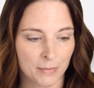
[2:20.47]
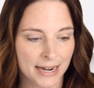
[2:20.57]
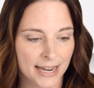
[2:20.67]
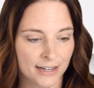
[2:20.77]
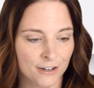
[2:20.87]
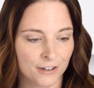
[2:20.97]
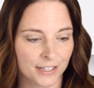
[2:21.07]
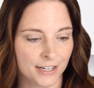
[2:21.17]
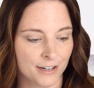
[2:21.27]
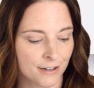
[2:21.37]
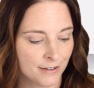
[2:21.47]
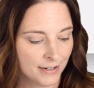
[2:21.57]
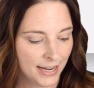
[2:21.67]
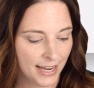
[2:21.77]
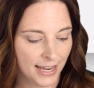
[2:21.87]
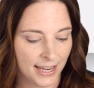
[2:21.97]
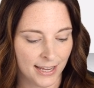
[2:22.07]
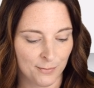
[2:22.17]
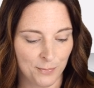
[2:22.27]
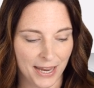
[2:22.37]
my editor here
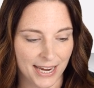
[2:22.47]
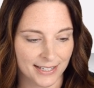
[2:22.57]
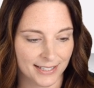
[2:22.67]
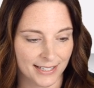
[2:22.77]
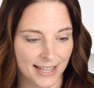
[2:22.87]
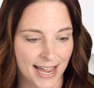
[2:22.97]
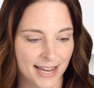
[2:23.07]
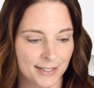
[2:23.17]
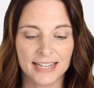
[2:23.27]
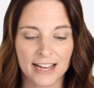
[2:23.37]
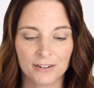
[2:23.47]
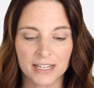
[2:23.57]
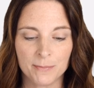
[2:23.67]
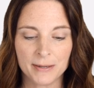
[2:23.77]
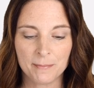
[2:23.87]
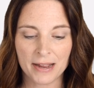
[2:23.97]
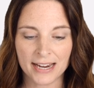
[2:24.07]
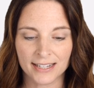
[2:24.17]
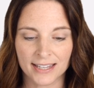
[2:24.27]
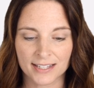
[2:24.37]
and paste that. Now keep in
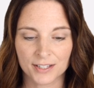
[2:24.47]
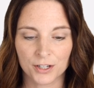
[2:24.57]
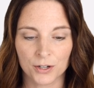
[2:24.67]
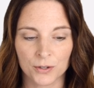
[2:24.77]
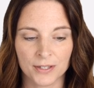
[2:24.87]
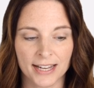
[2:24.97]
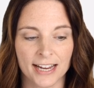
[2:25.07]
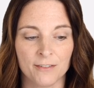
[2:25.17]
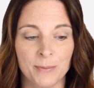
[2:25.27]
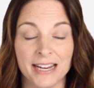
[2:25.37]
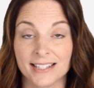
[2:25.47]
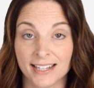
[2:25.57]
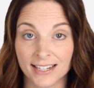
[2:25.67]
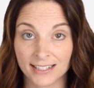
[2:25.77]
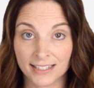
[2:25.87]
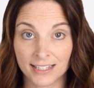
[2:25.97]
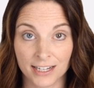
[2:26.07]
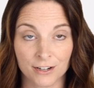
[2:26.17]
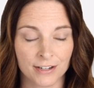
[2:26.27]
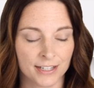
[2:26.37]
mind, this code that I've pasted in
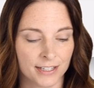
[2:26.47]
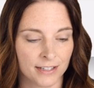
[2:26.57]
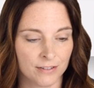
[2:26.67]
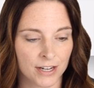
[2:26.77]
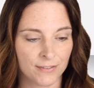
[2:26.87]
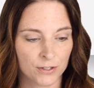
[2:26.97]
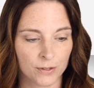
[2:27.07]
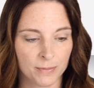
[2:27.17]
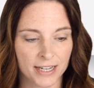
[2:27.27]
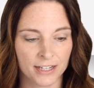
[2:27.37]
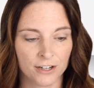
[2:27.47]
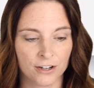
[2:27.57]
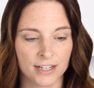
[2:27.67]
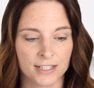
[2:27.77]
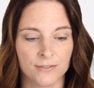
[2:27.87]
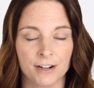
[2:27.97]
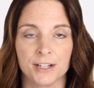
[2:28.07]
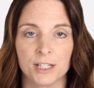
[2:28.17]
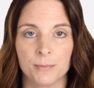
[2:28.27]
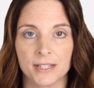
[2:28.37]
here into the JavaScript editor is
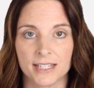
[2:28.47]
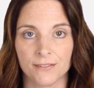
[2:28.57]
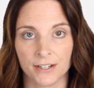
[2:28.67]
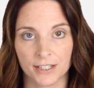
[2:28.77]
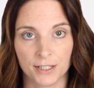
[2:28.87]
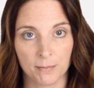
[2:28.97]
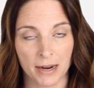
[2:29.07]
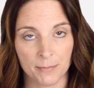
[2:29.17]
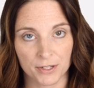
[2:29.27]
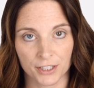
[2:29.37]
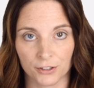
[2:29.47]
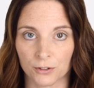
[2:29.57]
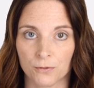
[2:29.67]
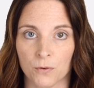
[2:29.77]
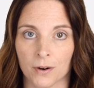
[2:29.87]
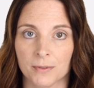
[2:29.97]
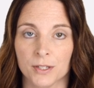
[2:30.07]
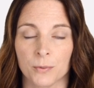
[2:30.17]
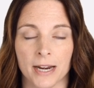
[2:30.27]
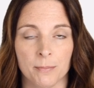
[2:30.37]
very specific to my particular form.
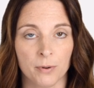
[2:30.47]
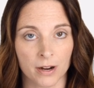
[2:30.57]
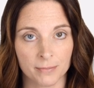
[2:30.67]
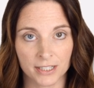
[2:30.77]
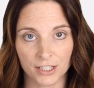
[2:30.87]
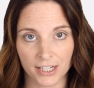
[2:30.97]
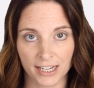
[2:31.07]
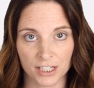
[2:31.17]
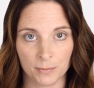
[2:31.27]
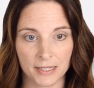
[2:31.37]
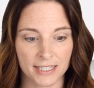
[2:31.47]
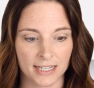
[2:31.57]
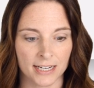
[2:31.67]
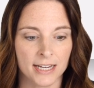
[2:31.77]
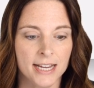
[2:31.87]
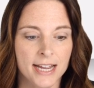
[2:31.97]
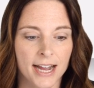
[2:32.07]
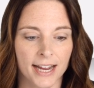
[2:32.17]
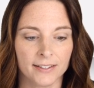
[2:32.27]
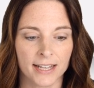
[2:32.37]
So when I prompted ChatGPT,
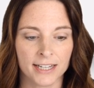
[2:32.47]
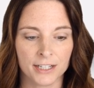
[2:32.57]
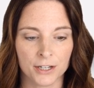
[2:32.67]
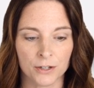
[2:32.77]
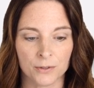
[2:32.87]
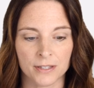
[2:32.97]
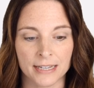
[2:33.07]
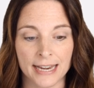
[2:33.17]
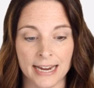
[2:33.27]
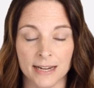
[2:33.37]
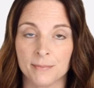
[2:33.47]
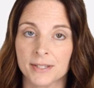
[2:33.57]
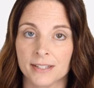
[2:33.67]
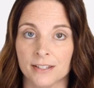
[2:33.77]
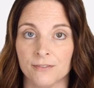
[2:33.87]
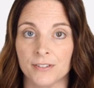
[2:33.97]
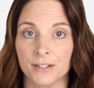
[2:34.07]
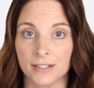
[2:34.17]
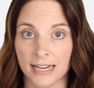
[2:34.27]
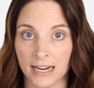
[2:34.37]
I let it know the names, the
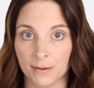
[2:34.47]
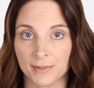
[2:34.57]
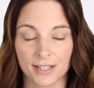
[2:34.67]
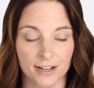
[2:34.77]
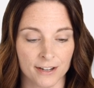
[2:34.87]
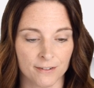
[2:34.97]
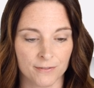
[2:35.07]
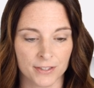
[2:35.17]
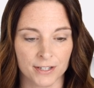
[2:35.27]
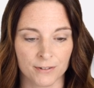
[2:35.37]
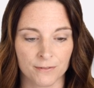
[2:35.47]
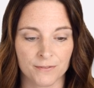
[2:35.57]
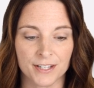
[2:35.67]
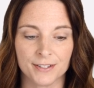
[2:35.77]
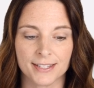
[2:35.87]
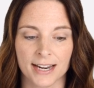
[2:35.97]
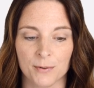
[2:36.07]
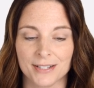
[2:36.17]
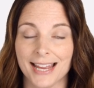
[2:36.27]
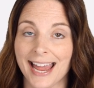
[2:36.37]
field names of the different fields that I
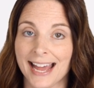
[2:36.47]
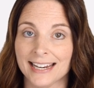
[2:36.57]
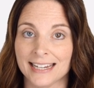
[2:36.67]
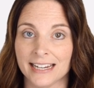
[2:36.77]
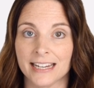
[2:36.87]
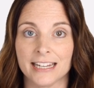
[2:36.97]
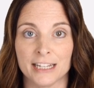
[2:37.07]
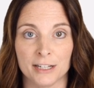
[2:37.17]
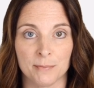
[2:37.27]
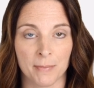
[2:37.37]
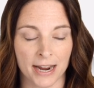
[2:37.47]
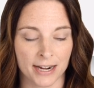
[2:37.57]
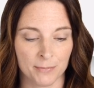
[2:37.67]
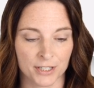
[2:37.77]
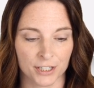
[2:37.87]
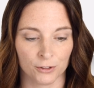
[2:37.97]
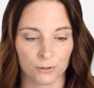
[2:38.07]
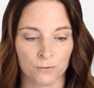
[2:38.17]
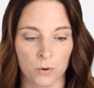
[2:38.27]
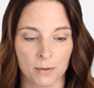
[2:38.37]
was adding in my
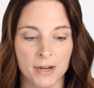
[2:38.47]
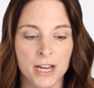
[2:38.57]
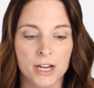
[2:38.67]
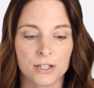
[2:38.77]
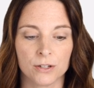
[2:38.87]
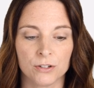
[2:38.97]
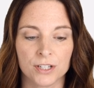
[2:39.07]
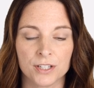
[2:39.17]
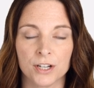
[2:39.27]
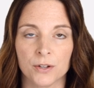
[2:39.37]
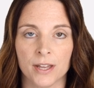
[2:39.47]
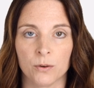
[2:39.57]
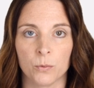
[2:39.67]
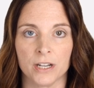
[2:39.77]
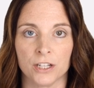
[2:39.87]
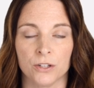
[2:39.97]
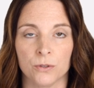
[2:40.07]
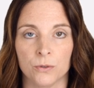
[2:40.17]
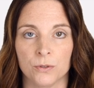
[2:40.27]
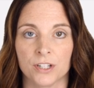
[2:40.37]
particular form. So just know that when
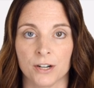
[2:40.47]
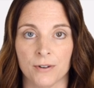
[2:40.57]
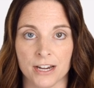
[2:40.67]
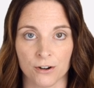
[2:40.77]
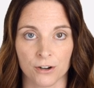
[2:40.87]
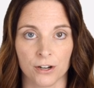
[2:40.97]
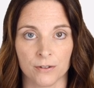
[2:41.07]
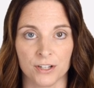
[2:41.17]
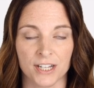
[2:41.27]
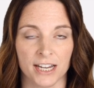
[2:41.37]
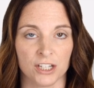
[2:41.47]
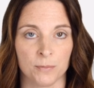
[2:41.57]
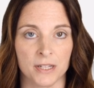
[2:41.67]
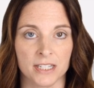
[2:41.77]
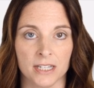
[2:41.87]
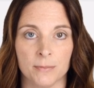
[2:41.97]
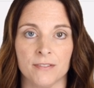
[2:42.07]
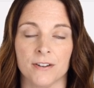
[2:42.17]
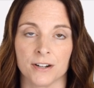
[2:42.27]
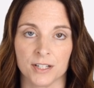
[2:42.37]
you generate your code in ChatGPT,
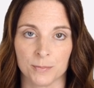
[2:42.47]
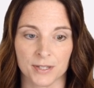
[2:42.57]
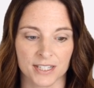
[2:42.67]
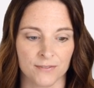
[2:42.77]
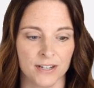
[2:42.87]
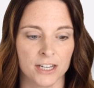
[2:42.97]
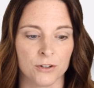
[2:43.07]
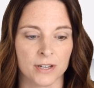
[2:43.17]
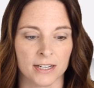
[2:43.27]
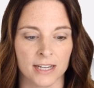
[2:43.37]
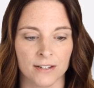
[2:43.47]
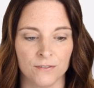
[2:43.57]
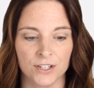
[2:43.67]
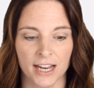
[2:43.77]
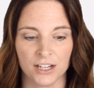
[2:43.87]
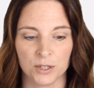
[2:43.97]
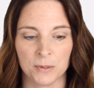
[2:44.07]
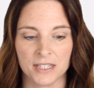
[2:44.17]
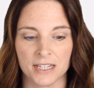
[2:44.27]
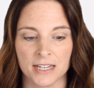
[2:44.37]
be very specific. You can give
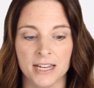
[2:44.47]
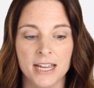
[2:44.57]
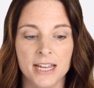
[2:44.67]
ChatGPT